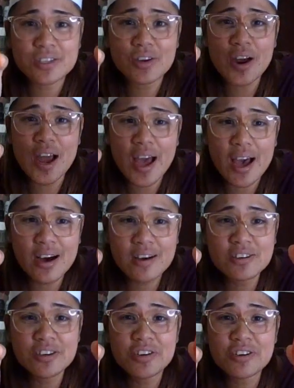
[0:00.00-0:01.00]
So
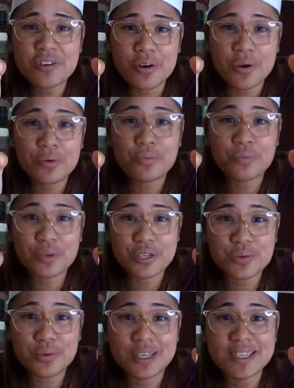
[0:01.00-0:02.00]
how do you know
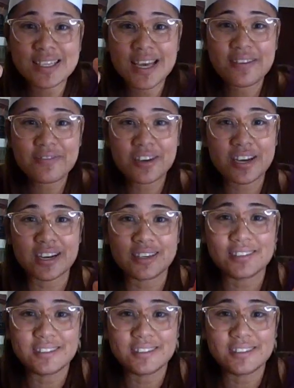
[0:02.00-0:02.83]
which one is heavier?